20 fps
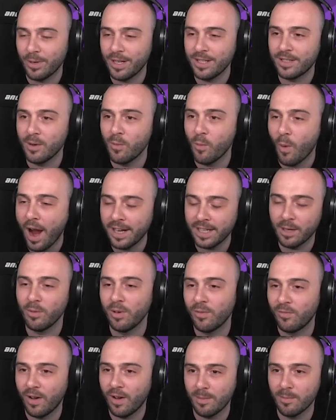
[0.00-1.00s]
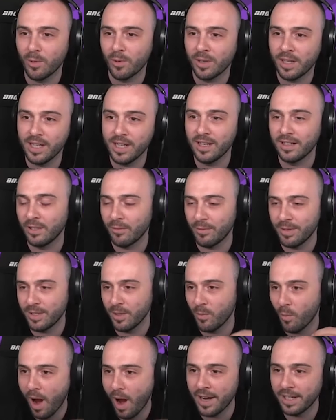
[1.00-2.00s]
reason why they will farm more gear, the
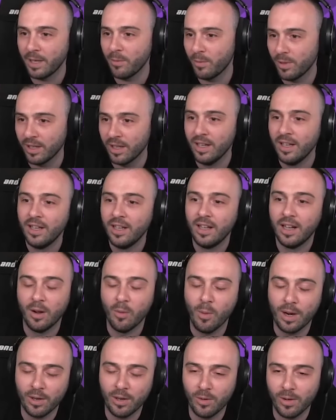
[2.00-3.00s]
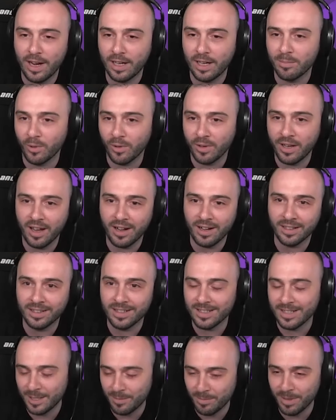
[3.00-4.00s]
reason why they will want to collect more
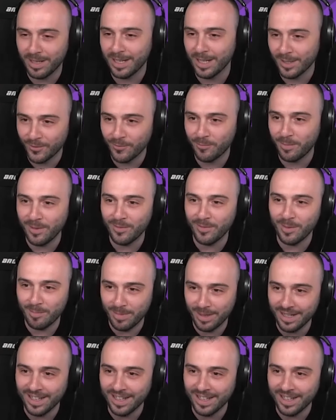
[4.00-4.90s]
characters is because of PvP.